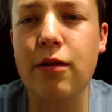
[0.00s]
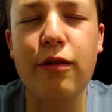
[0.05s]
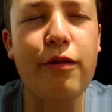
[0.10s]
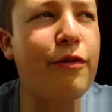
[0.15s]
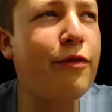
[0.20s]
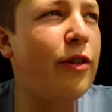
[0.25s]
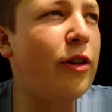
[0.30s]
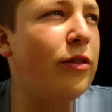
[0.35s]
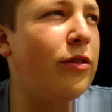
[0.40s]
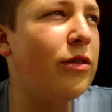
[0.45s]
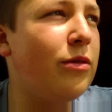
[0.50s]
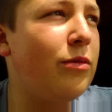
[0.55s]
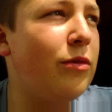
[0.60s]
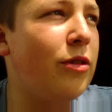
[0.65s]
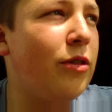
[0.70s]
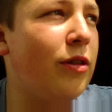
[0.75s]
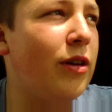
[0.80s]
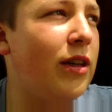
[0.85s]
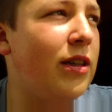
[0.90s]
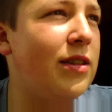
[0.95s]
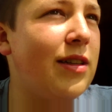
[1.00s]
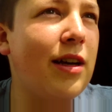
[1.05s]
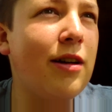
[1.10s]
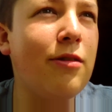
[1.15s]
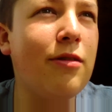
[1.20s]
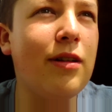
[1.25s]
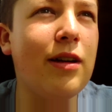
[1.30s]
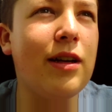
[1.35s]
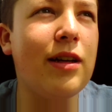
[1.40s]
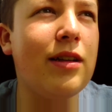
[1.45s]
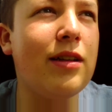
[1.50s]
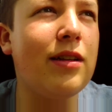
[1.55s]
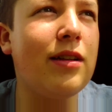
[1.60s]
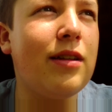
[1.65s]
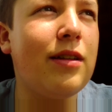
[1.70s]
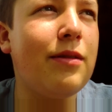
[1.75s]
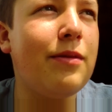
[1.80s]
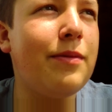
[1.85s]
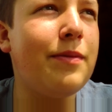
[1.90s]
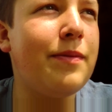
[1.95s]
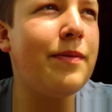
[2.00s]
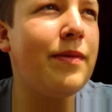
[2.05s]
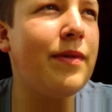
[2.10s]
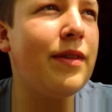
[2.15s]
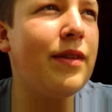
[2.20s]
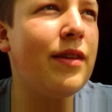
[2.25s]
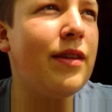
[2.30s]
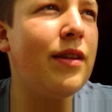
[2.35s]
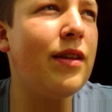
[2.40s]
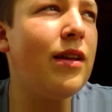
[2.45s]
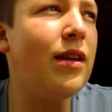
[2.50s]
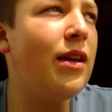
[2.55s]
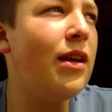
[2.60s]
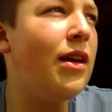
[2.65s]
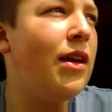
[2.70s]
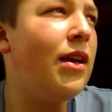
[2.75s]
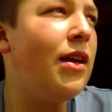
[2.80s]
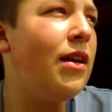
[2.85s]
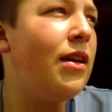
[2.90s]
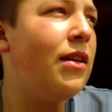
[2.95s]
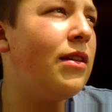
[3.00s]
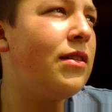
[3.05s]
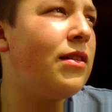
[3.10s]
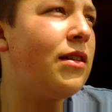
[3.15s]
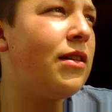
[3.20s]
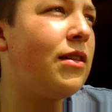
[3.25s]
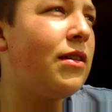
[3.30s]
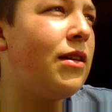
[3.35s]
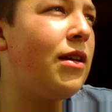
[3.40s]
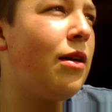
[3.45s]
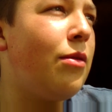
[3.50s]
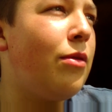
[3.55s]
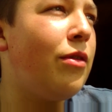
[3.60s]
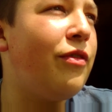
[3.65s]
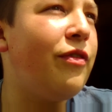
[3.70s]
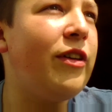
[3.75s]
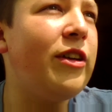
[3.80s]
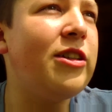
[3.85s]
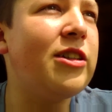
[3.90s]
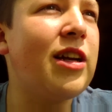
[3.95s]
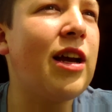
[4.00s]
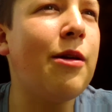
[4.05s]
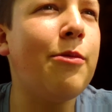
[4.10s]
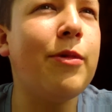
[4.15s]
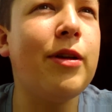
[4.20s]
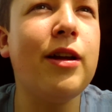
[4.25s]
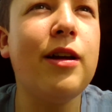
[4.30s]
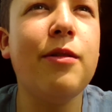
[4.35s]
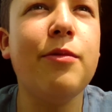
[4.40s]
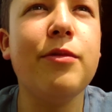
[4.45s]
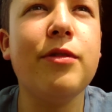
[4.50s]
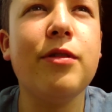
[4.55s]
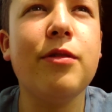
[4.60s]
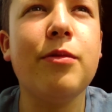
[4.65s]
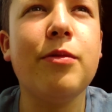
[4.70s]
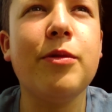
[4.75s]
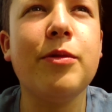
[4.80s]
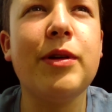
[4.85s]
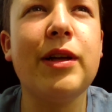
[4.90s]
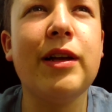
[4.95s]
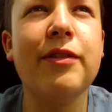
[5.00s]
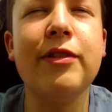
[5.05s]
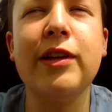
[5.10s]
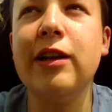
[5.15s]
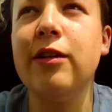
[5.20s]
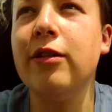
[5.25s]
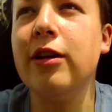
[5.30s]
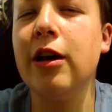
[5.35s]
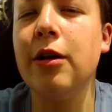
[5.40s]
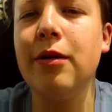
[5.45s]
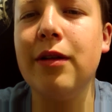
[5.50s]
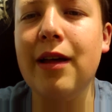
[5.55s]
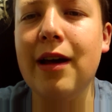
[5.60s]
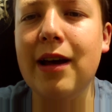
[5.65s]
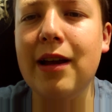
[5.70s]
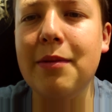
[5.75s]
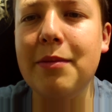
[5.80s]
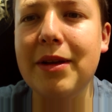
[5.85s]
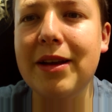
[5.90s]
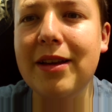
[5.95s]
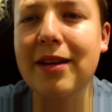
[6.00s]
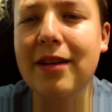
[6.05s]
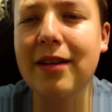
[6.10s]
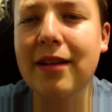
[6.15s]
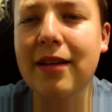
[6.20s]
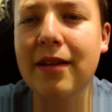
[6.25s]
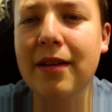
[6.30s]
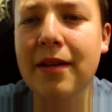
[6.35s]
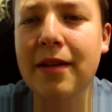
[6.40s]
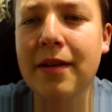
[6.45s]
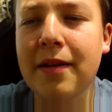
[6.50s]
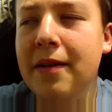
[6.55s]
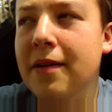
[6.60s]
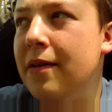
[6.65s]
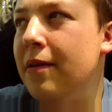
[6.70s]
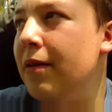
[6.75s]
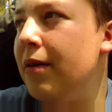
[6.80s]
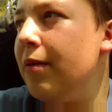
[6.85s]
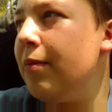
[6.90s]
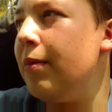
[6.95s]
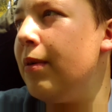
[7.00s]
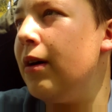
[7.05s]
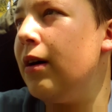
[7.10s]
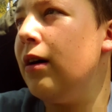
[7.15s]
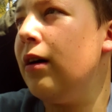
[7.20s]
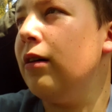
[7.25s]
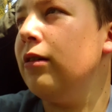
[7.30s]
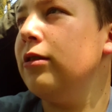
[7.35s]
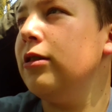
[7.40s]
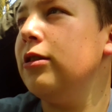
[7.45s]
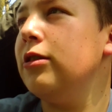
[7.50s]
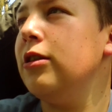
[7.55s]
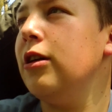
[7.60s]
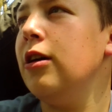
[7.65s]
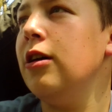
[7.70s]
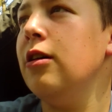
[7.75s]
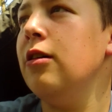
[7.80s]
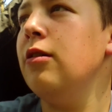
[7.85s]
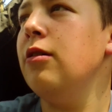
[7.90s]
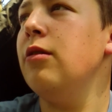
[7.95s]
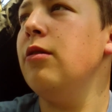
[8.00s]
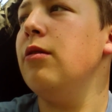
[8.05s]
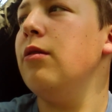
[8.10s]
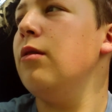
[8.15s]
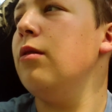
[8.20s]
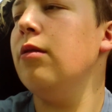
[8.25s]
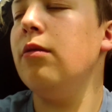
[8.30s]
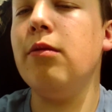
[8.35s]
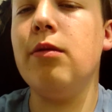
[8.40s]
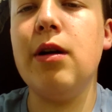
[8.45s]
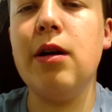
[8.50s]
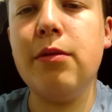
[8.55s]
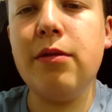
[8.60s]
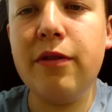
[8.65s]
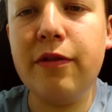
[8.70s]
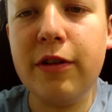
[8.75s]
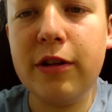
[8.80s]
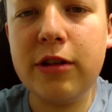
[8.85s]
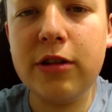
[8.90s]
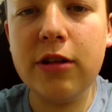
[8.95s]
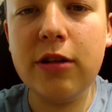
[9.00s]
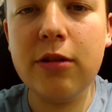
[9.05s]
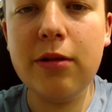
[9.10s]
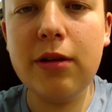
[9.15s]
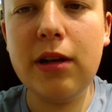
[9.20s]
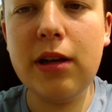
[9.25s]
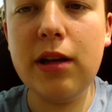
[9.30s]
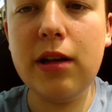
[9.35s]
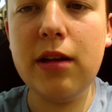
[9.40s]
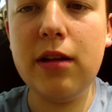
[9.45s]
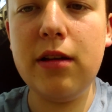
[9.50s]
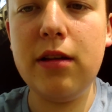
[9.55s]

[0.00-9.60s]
We've thrown some doggies out and there's a couple of fish coming up, so we'll probably have a little go at that in a minute. But I'll just show you where we're fishing quickly.